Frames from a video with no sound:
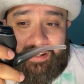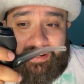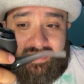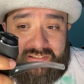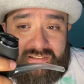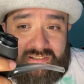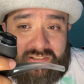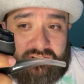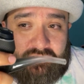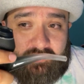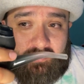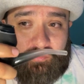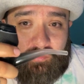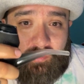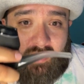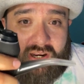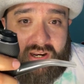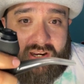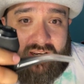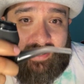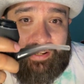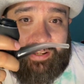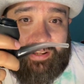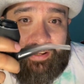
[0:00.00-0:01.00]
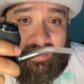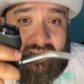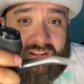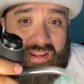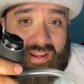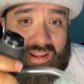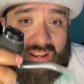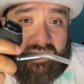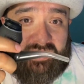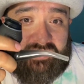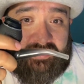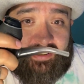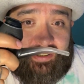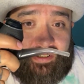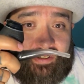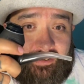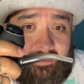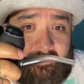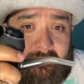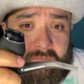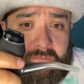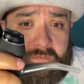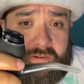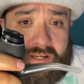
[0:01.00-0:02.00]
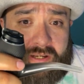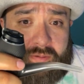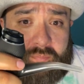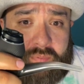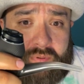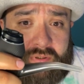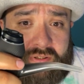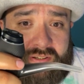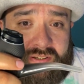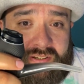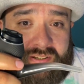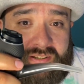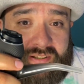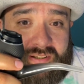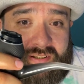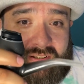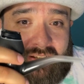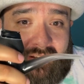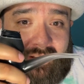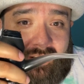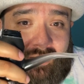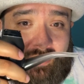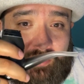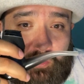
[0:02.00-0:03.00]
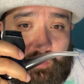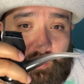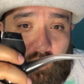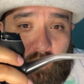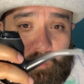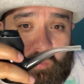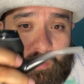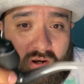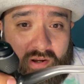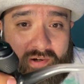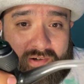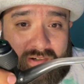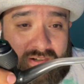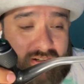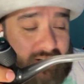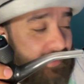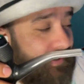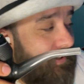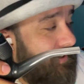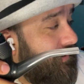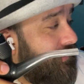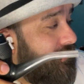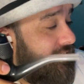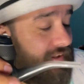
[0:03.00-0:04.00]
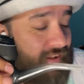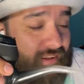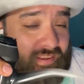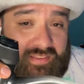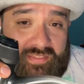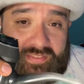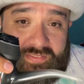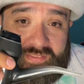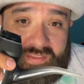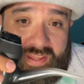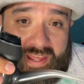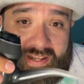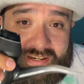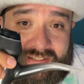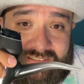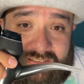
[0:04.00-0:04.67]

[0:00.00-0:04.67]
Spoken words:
a dry hash vape, no water. That is